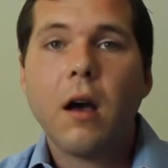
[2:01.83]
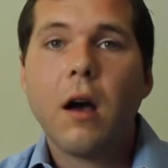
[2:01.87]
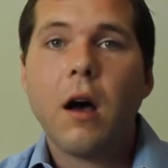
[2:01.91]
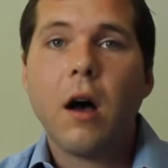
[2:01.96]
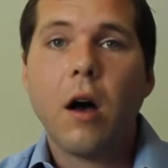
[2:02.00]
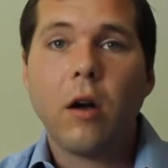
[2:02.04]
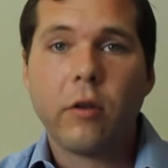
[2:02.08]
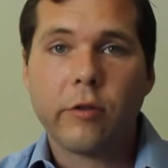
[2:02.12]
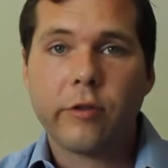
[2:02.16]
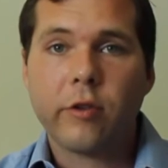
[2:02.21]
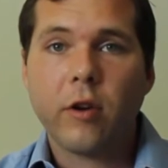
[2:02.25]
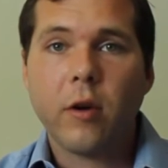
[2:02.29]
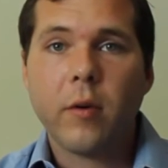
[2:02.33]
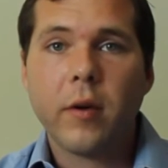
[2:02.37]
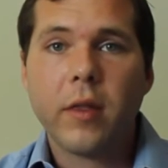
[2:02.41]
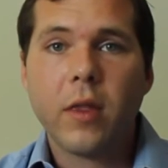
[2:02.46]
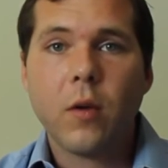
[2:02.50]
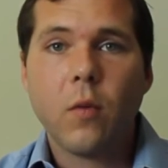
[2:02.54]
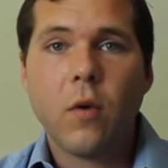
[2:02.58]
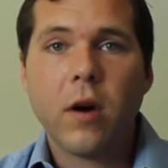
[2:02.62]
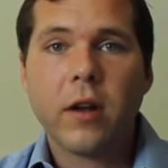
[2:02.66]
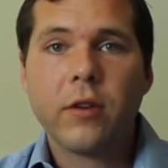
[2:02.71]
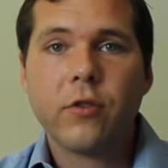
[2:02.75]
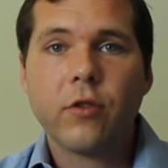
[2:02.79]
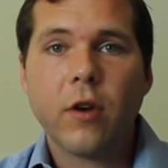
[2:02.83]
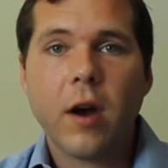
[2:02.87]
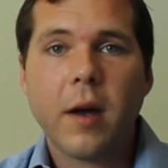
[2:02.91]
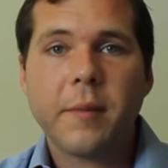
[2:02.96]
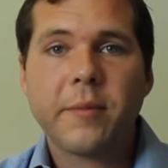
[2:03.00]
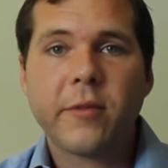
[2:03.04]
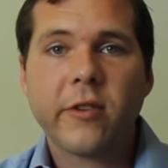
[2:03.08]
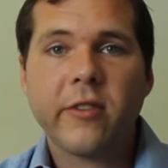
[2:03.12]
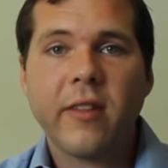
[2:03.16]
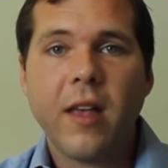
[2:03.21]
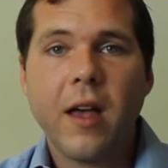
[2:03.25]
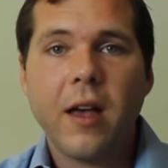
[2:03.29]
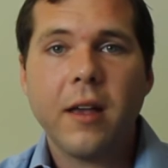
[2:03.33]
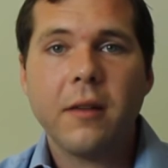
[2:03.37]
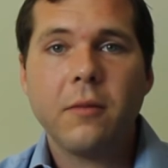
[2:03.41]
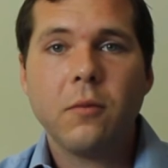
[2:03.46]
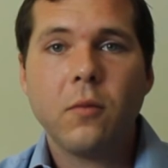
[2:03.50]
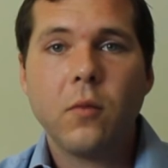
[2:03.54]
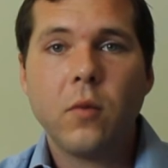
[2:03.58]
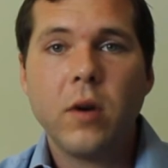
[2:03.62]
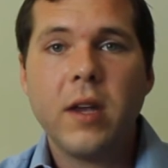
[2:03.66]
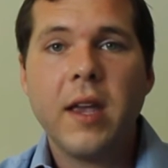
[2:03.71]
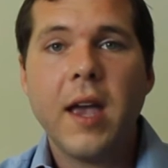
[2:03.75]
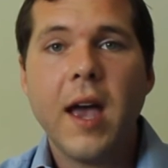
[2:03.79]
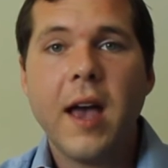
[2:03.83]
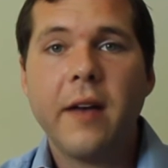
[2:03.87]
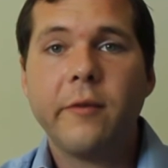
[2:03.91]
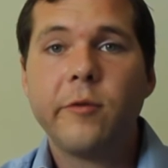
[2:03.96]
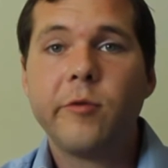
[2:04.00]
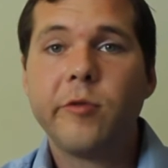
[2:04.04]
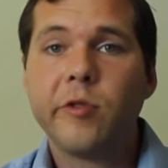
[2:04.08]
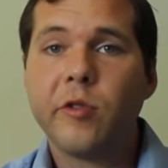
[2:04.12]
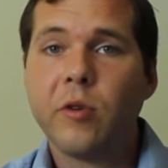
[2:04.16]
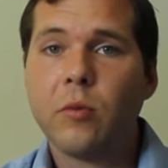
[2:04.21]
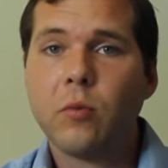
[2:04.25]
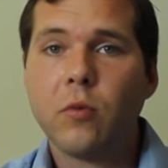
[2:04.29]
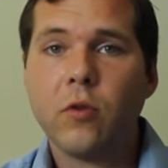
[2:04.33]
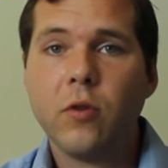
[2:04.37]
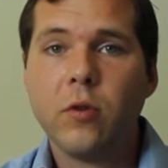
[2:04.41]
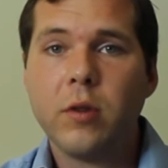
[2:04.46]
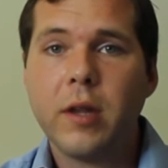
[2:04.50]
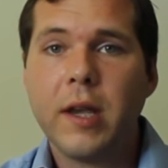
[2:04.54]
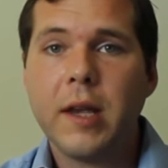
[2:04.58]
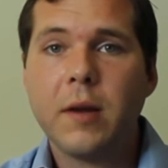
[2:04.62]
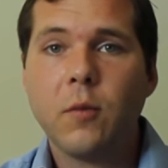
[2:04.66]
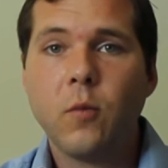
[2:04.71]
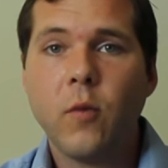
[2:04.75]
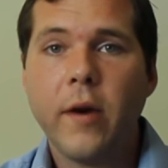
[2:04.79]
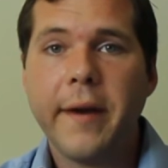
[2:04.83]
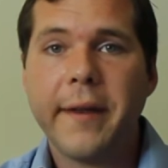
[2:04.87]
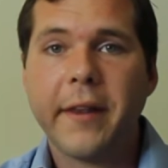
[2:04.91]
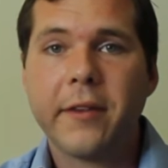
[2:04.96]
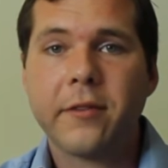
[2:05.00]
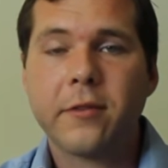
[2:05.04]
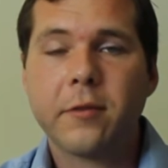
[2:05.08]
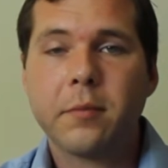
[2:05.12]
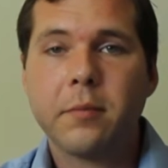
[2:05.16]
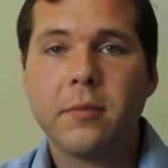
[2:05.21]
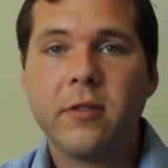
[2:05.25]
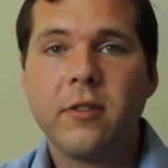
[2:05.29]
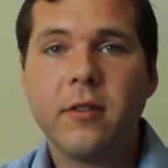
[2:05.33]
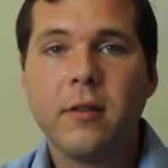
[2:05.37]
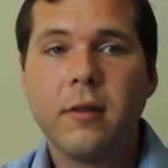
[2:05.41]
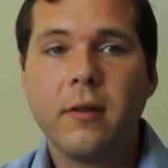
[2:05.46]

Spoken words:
Also in the 1-drop slot, we have Cerulean Wisps.